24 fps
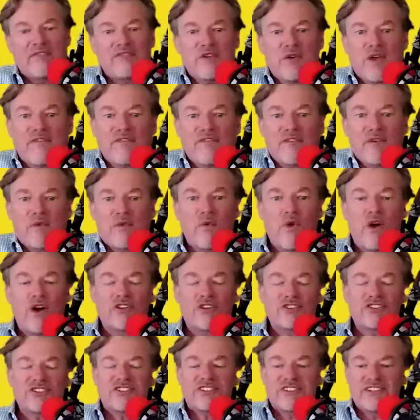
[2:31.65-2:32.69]
you ever
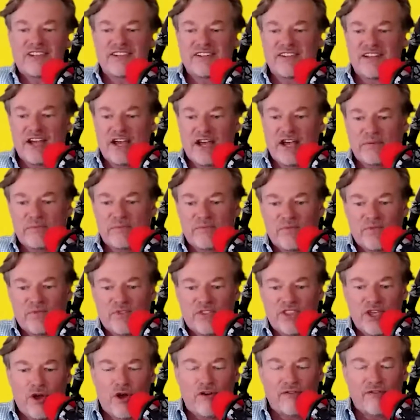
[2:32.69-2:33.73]
watched
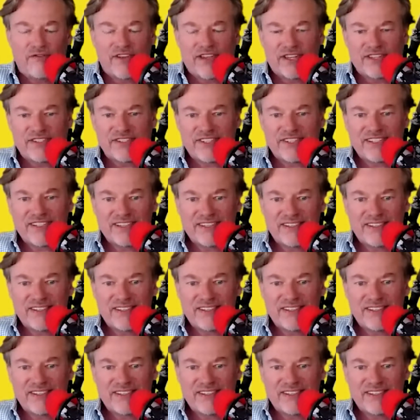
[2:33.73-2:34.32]
The Office?